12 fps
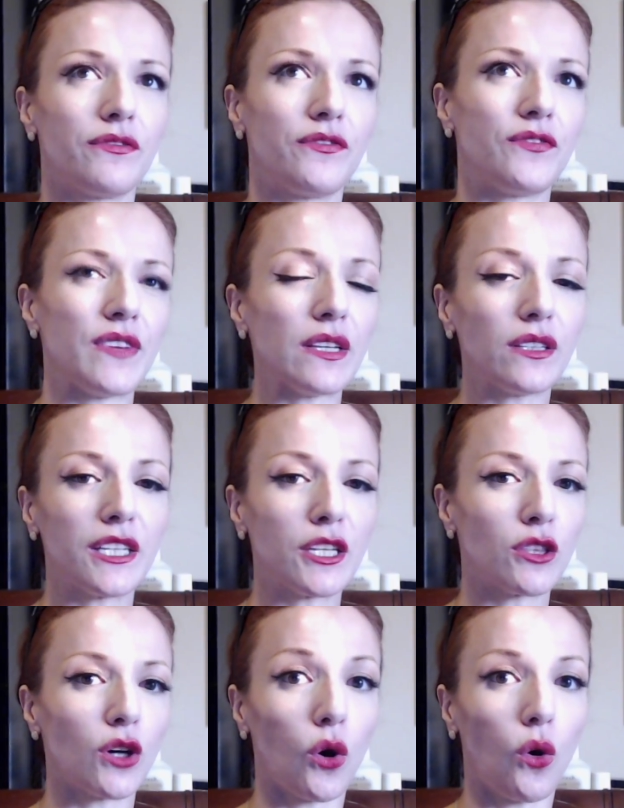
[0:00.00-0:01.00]
feeling
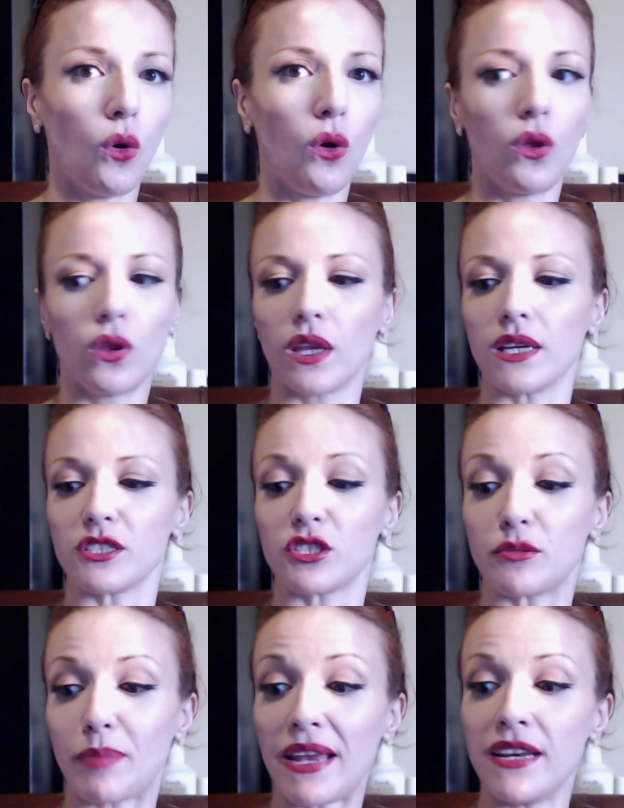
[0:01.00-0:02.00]
the whole
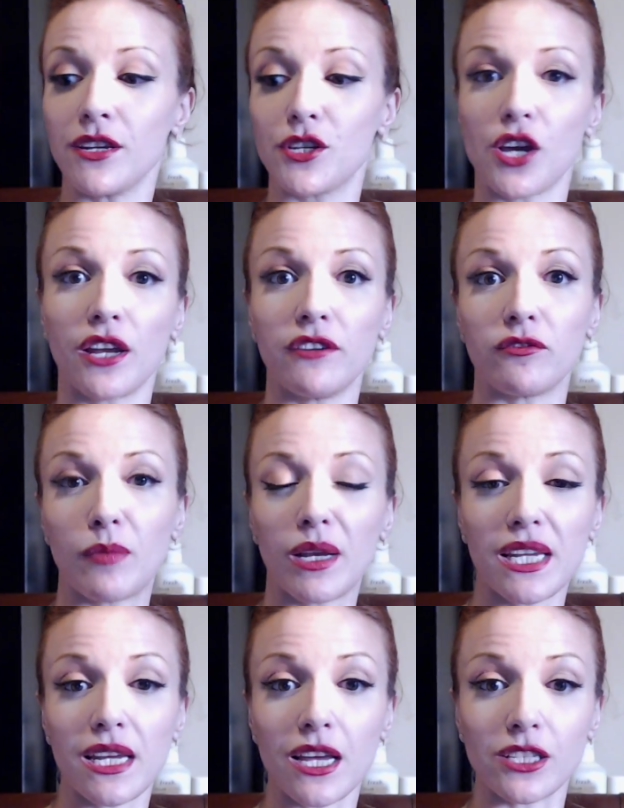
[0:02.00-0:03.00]
spend a ton of
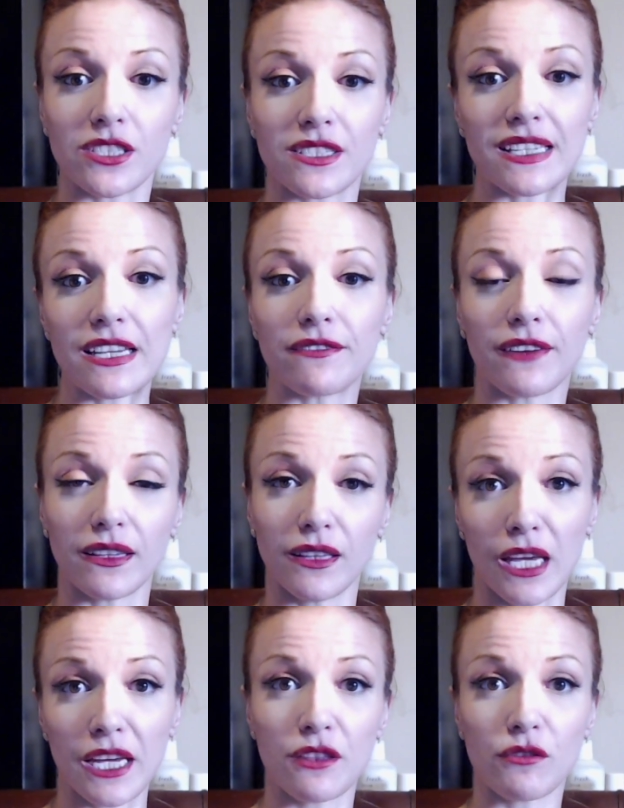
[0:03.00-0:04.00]
money and see if I
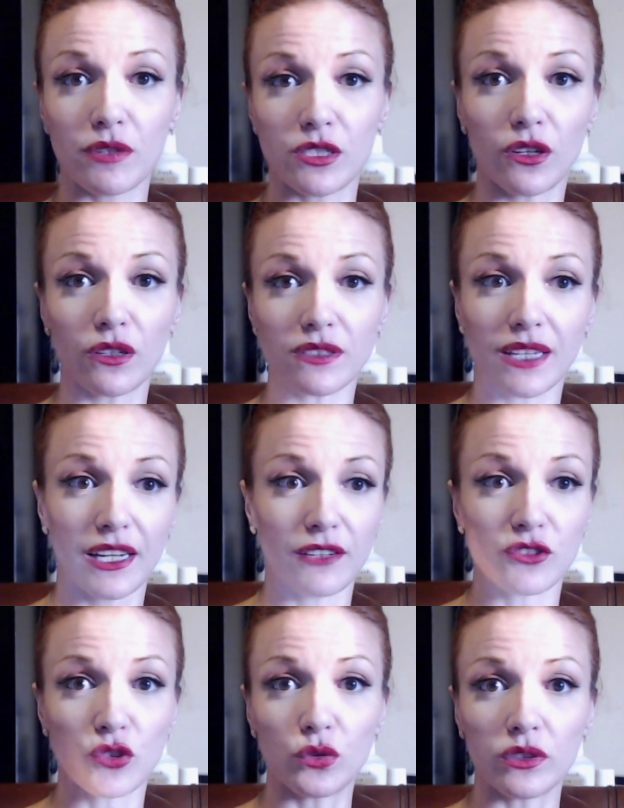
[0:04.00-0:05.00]
like the results kind of
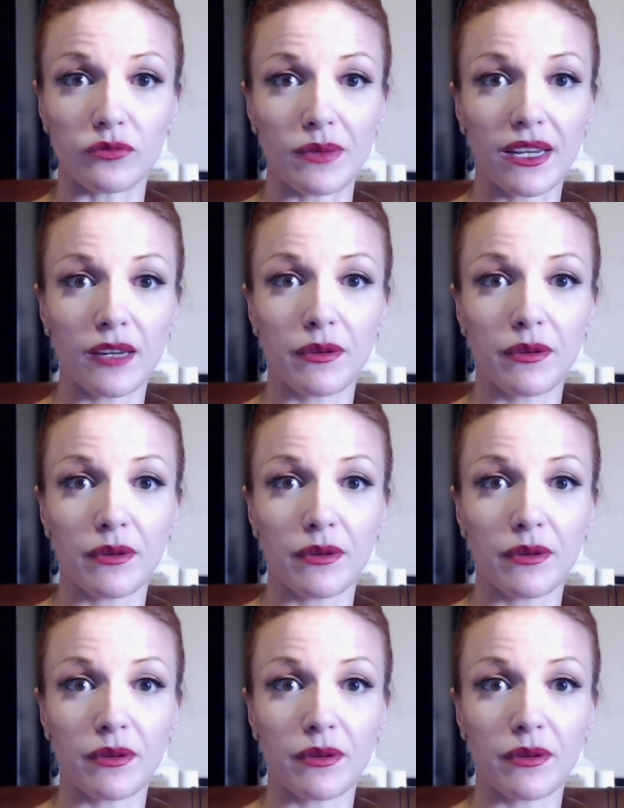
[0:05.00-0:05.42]
school of makeup,